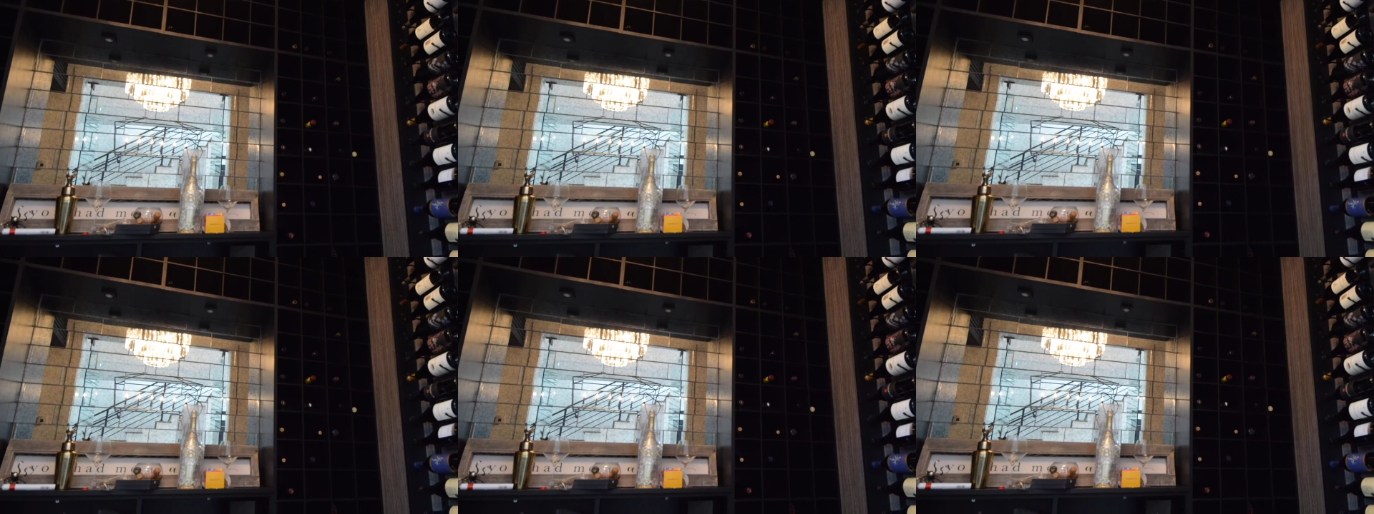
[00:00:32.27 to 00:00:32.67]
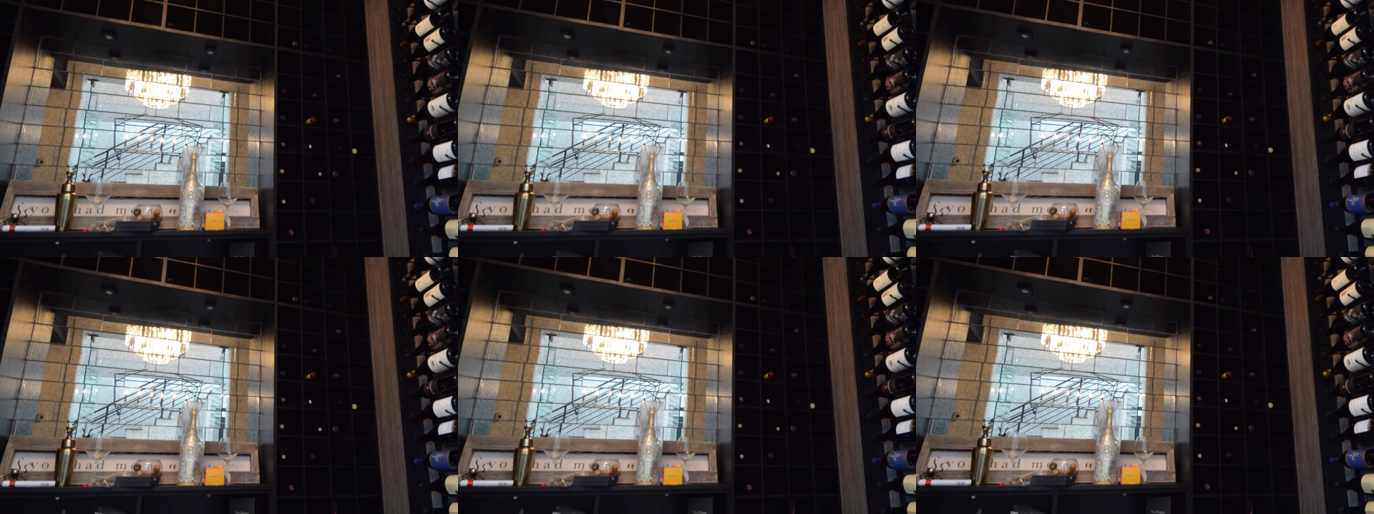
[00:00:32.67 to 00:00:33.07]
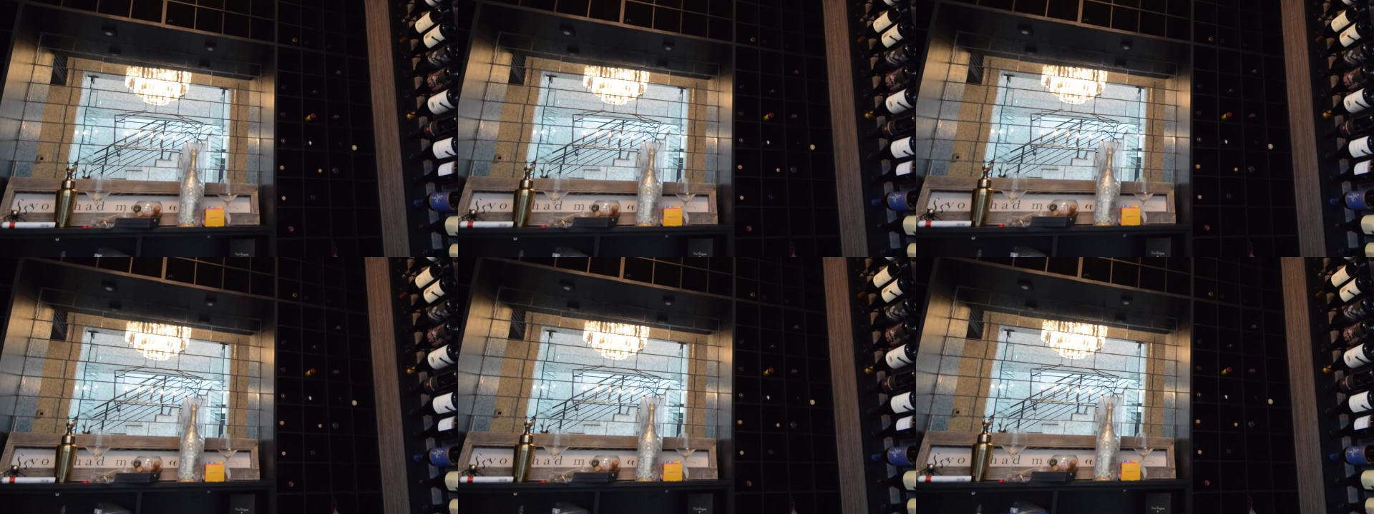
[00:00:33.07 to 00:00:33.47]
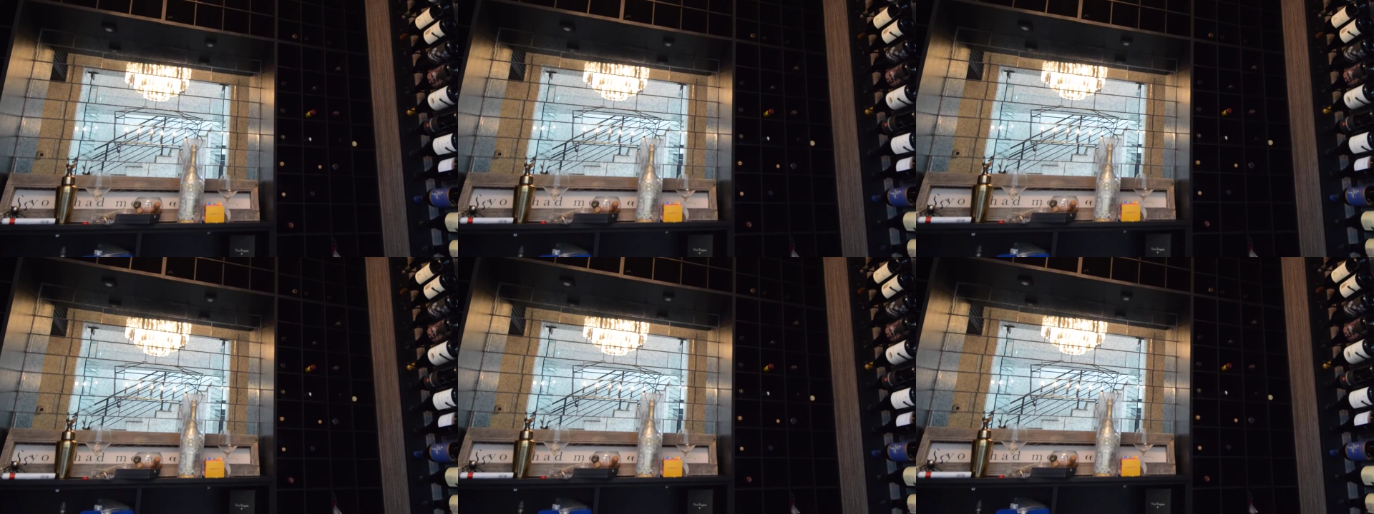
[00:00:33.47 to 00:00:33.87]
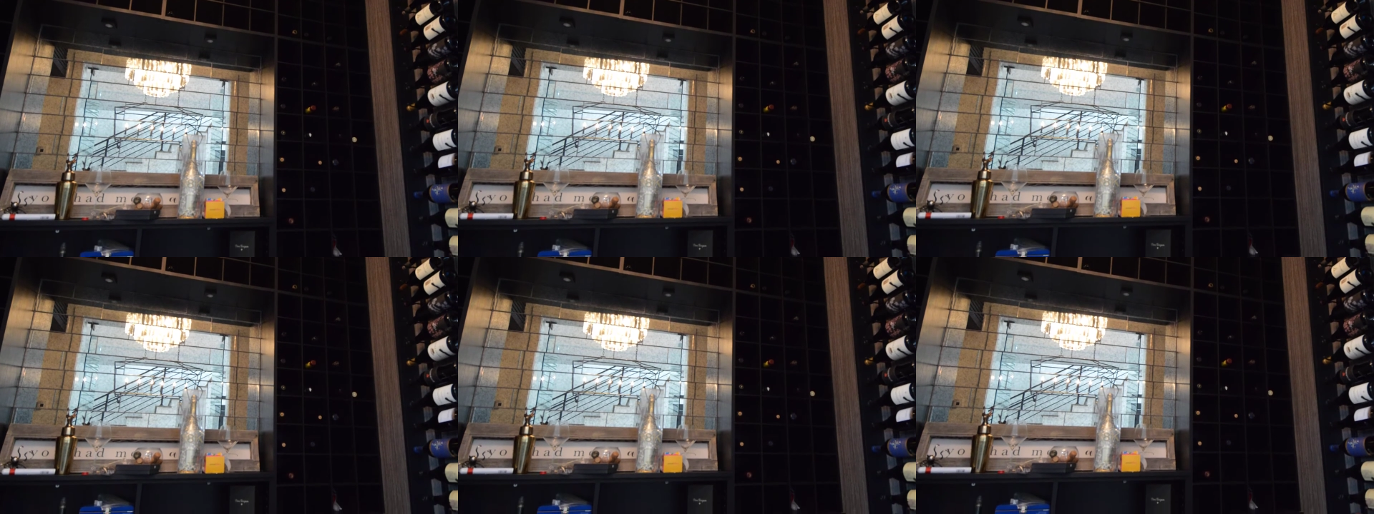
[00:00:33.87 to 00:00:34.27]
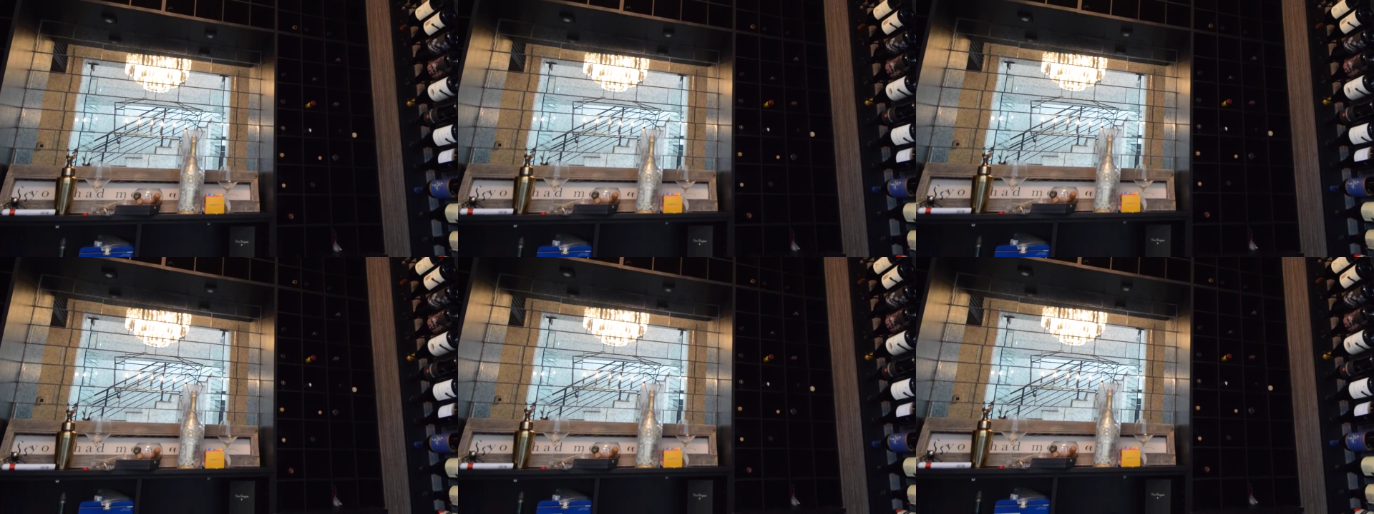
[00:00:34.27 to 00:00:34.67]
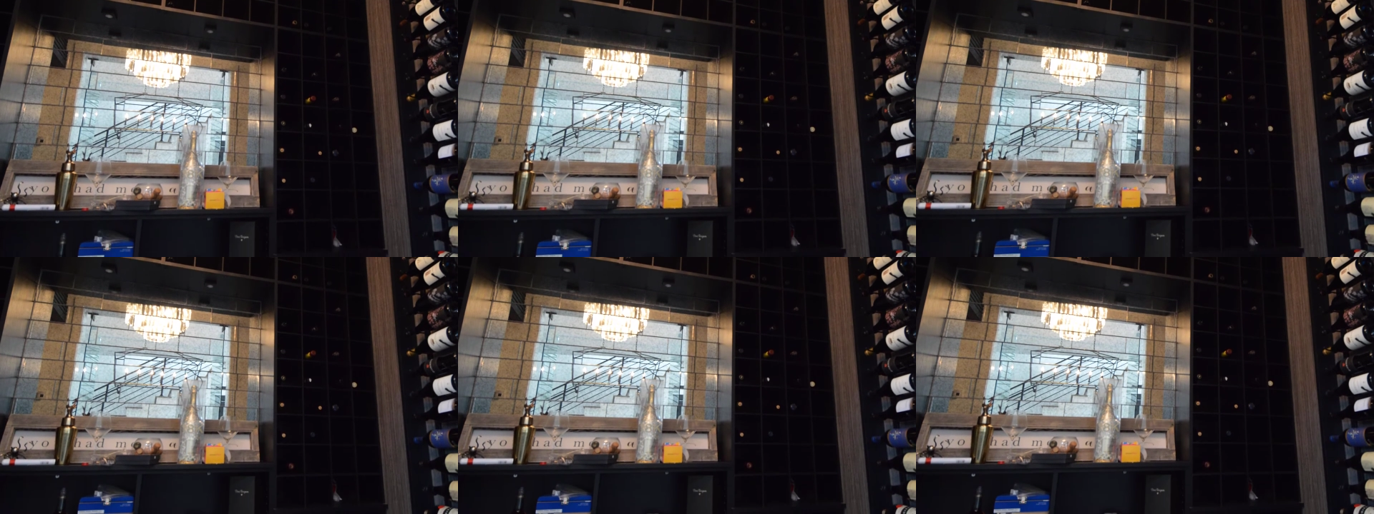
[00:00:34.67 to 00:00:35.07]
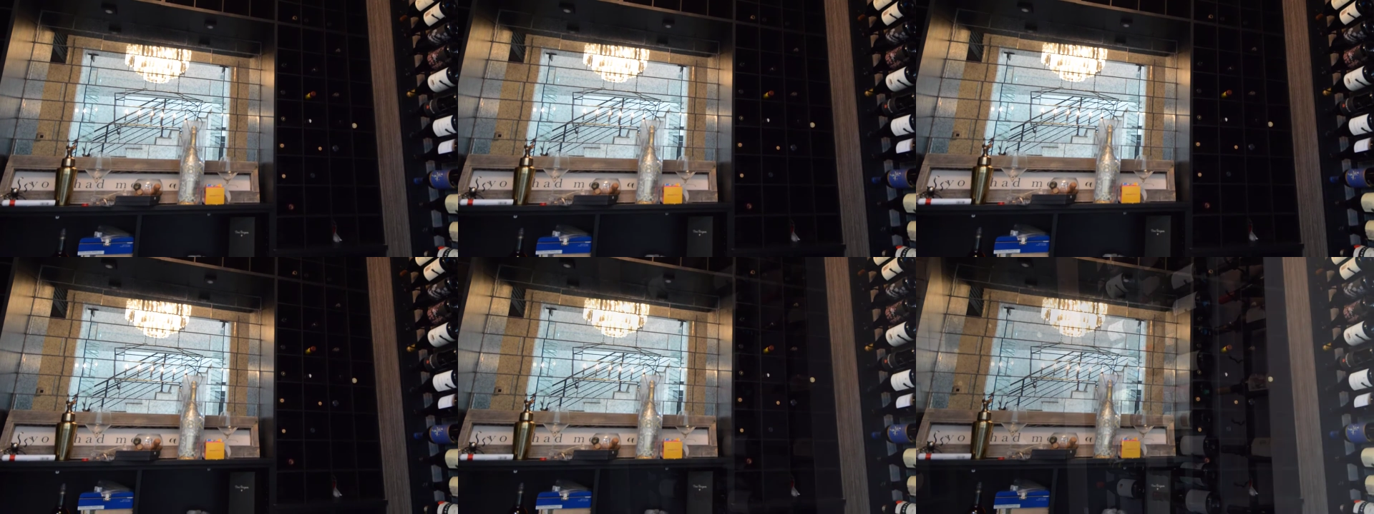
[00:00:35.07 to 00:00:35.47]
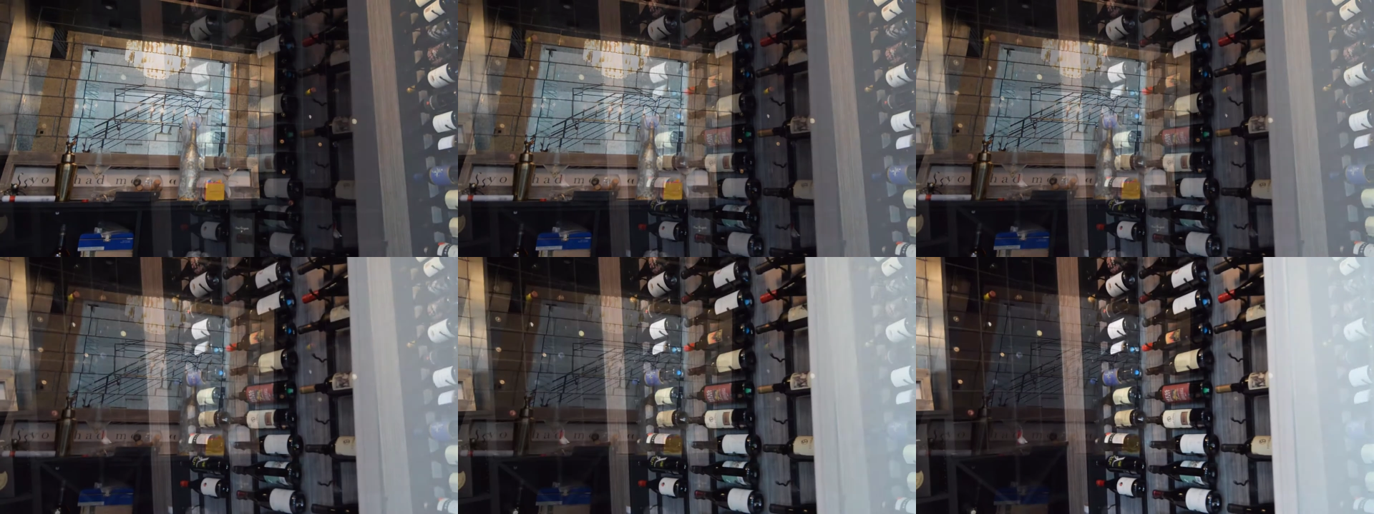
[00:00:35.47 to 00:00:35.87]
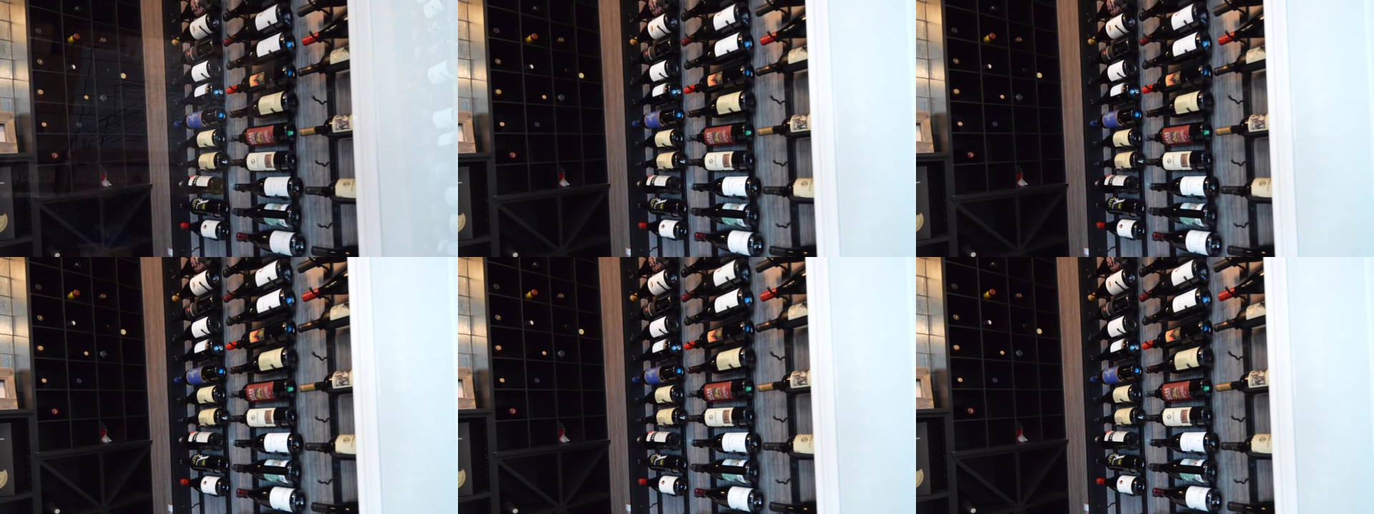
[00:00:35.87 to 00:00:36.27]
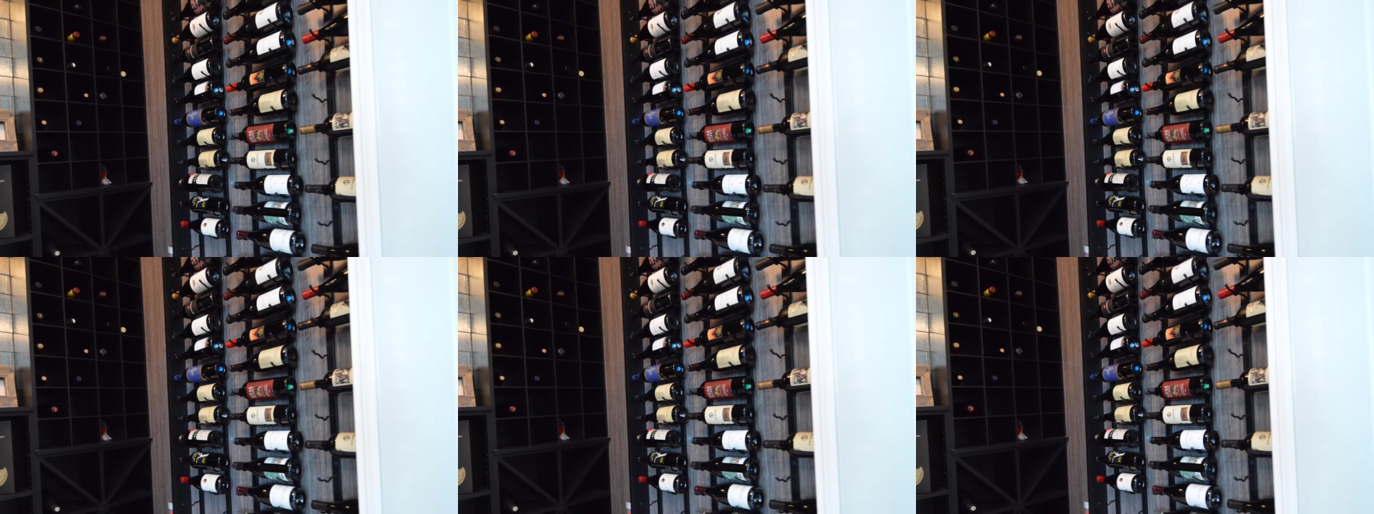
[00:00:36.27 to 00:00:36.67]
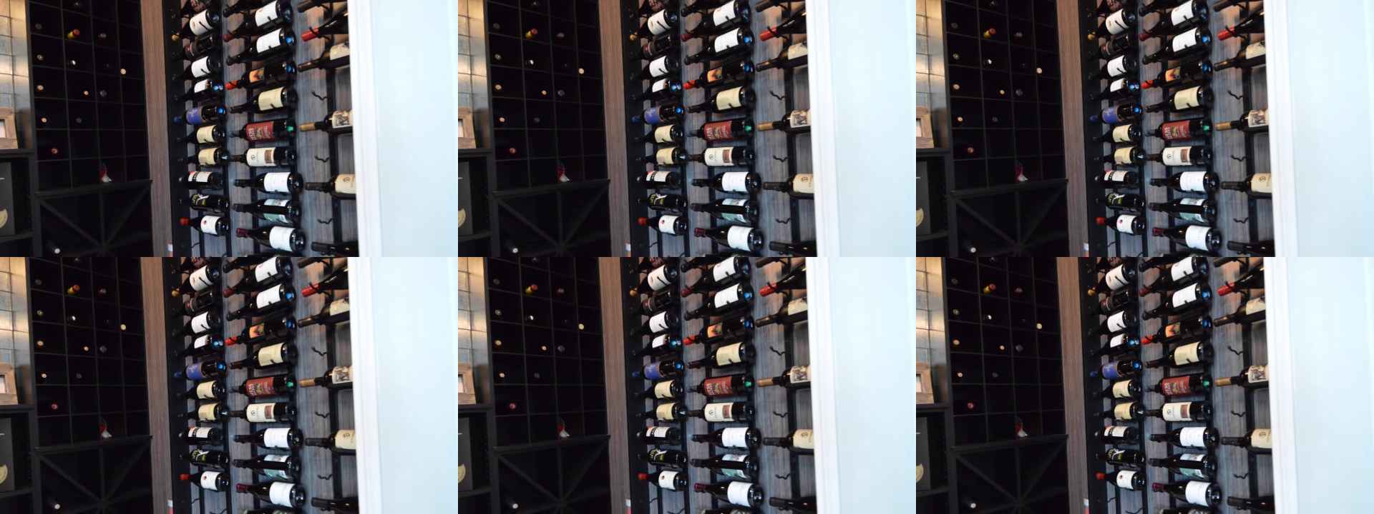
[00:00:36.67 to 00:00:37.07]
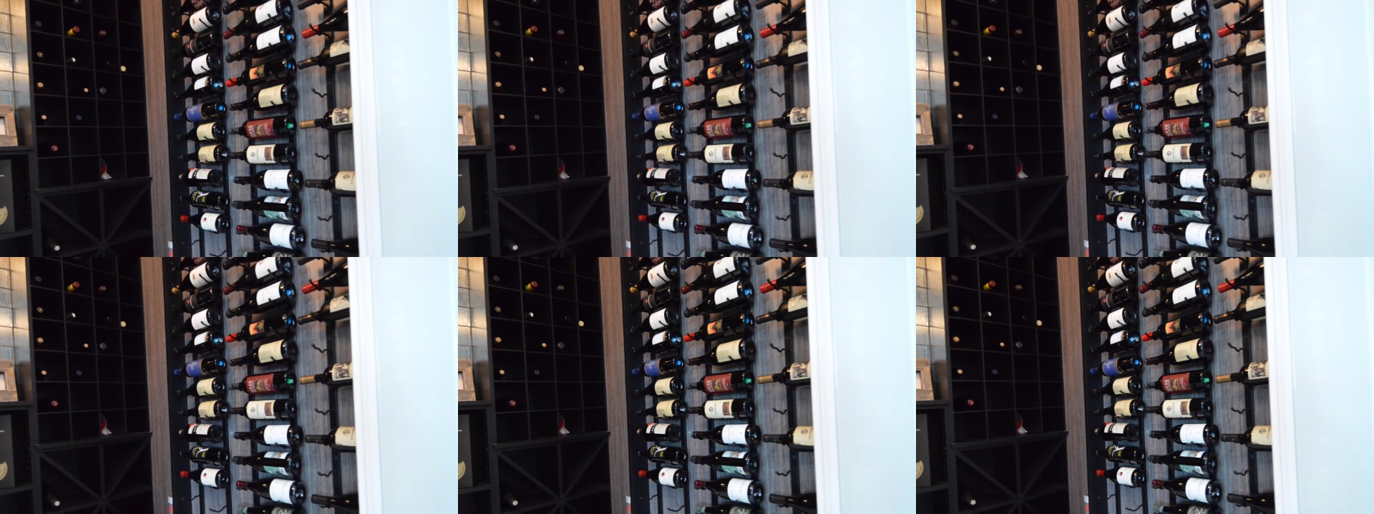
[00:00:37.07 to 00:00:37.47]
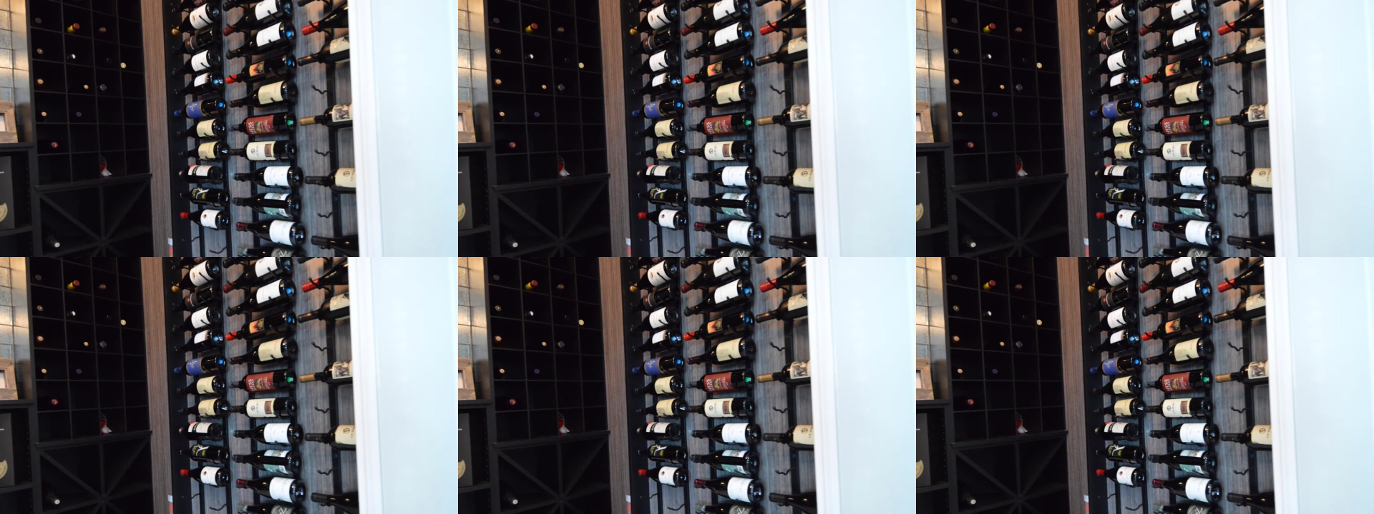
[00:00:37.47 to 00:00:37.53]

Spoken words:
Nobody's mouth can be seen.